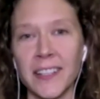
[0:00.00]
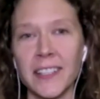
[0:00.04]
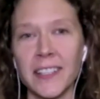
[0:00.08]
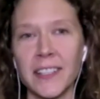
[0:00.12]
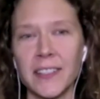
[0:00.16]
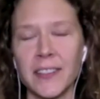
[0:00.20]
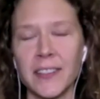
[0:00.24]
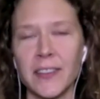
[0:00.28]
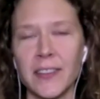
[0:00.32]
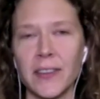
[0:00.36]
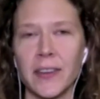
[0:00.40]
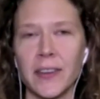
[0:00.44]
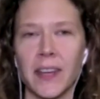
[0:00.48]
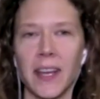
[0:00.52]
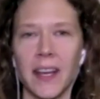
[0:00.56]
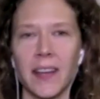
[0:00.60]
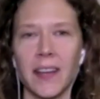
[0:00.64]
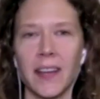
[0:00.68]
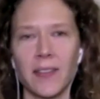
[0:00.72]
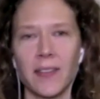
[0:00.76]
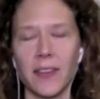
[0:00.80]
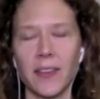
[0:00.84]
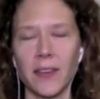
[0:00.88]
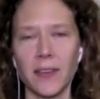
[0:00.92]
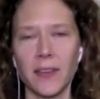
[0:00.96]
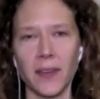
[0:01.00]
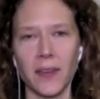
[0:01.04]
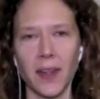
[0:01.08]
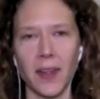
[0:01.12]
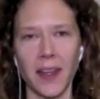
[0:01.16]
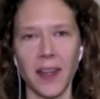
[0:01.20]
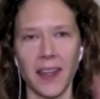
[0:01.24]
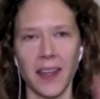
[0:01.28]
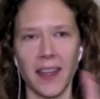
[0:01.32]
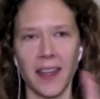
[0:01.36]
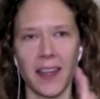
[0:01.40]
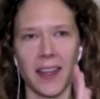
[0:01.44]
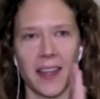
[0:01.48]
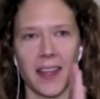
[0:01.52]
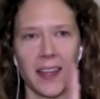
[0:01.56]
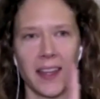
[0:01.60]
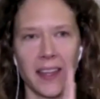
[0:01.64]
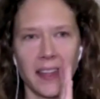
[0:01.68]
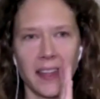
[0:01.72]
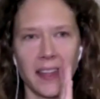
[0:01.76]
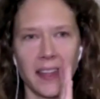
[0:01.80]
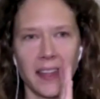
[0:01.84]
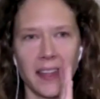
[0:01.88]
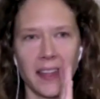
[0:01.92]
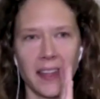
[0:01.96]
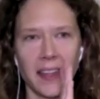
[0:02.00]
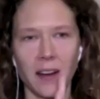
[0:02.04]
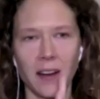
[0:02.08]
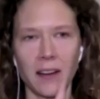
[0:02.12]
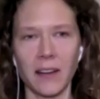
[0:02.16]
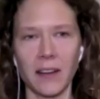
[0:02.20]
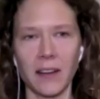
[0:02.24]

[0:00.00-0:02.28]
tune in if you aren't